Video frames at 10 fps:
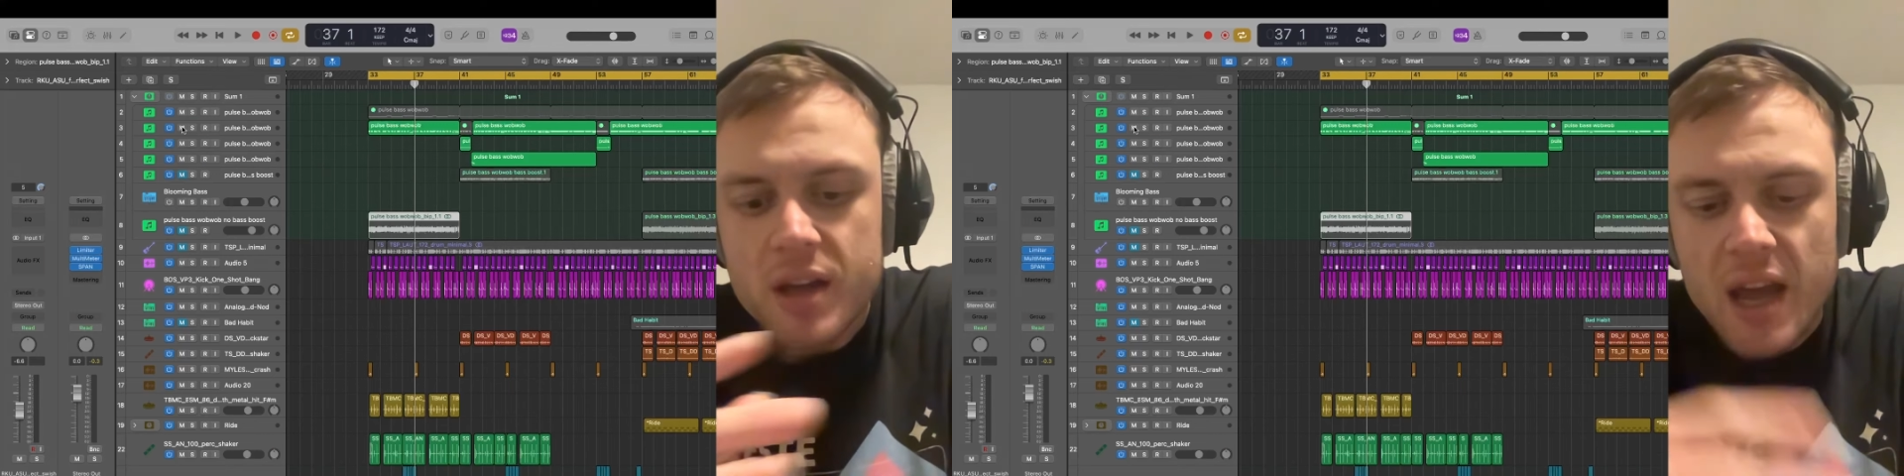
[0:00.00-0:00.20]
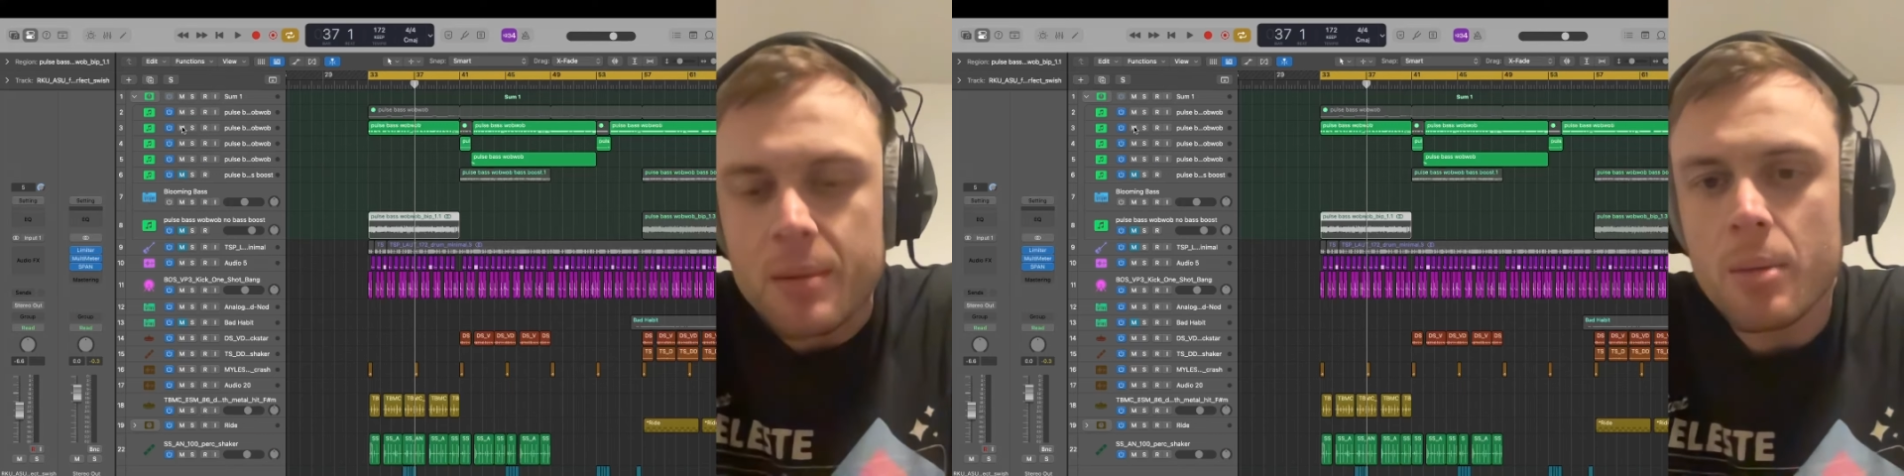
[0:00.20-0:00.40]

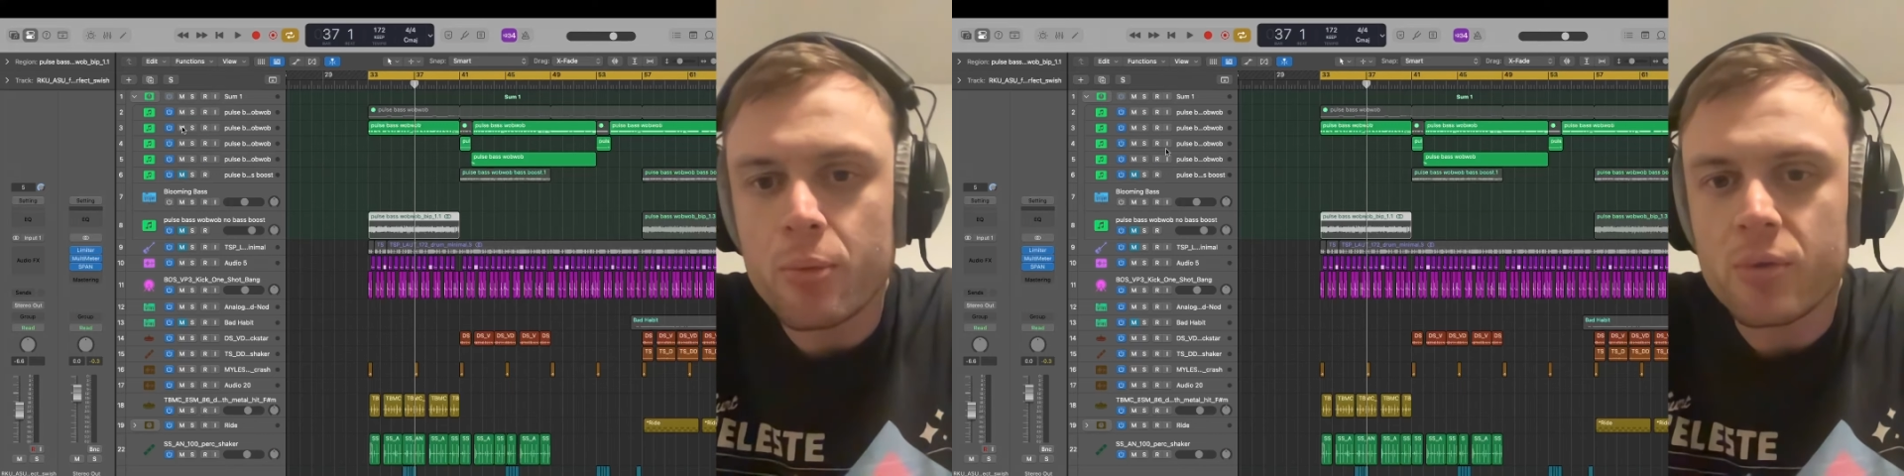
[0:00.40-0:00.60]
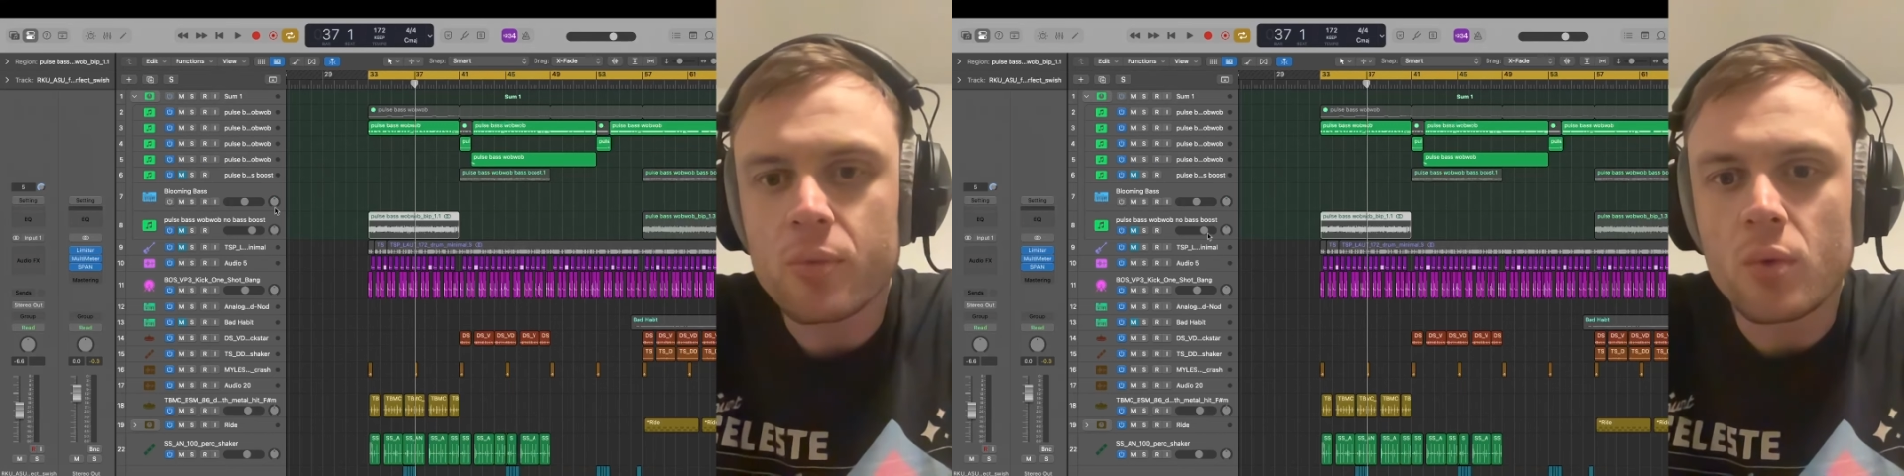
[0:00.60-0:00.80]
came up
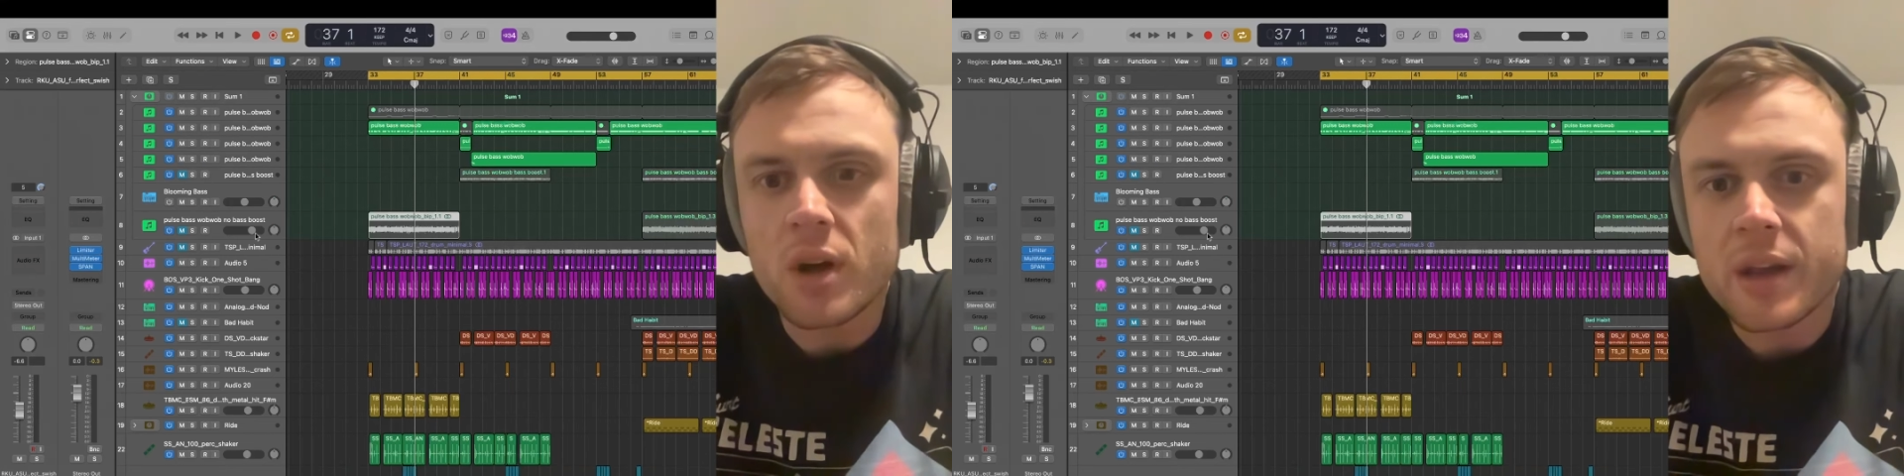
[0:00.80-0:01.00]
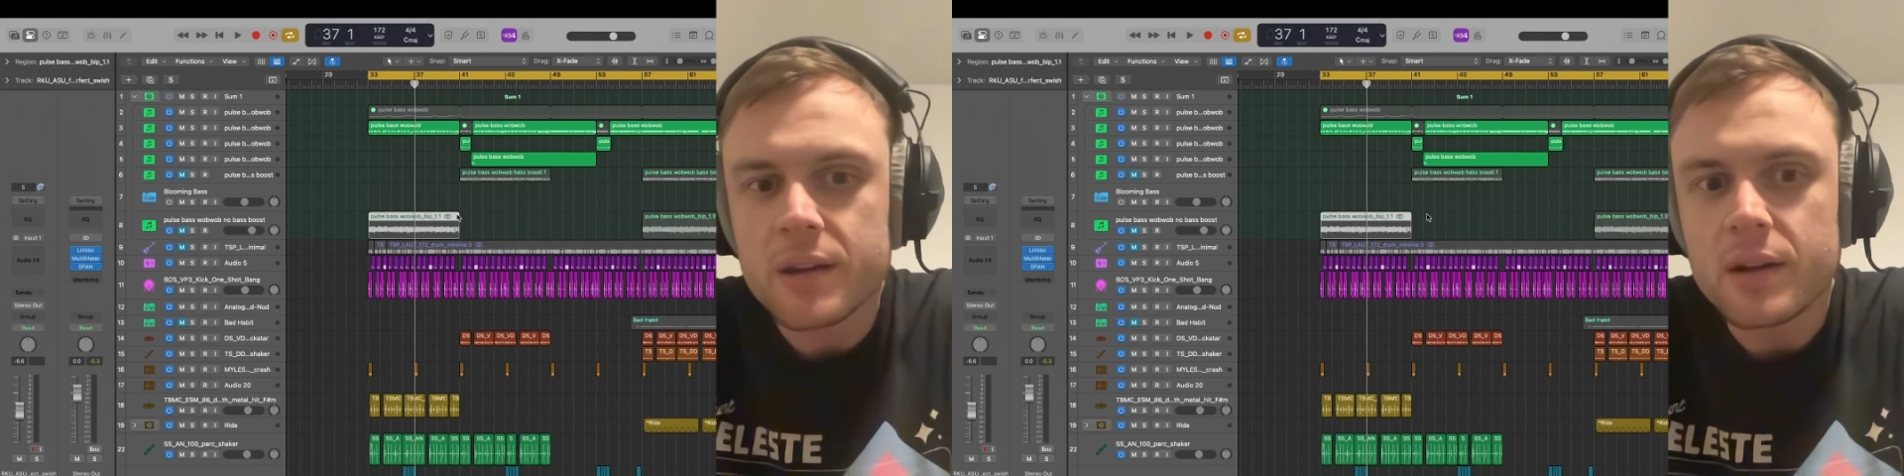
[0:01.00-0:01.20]
with
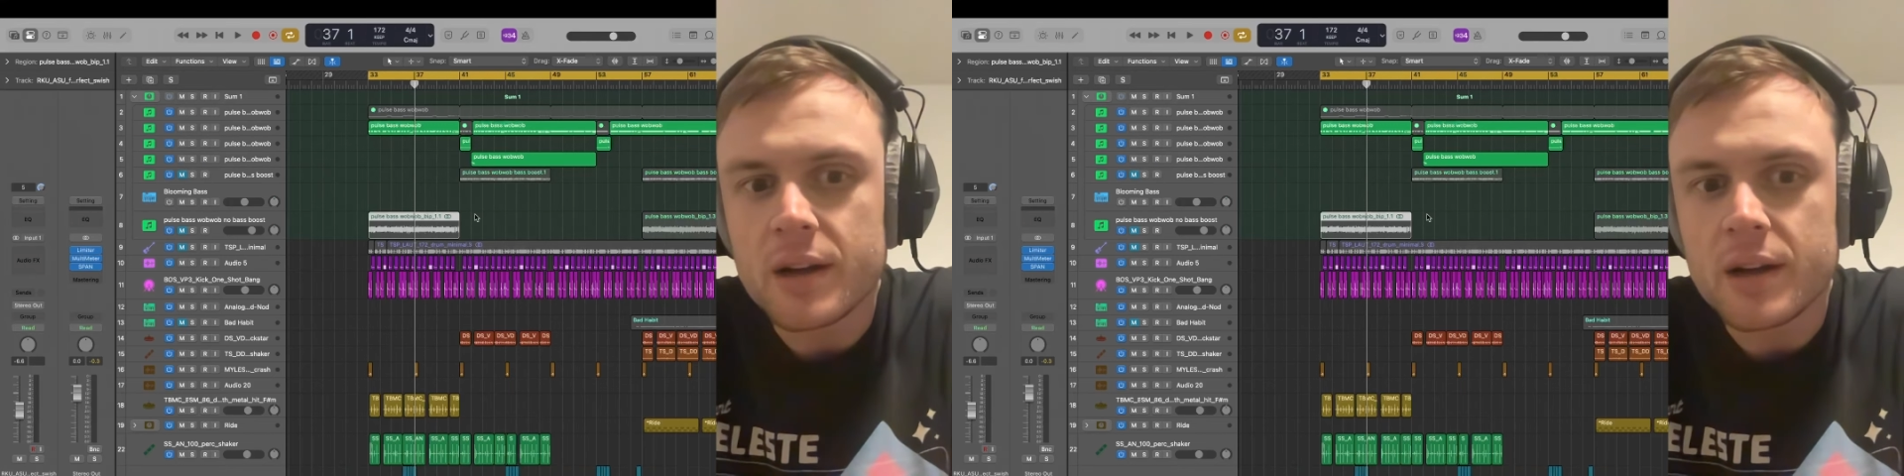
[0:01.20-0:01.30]
one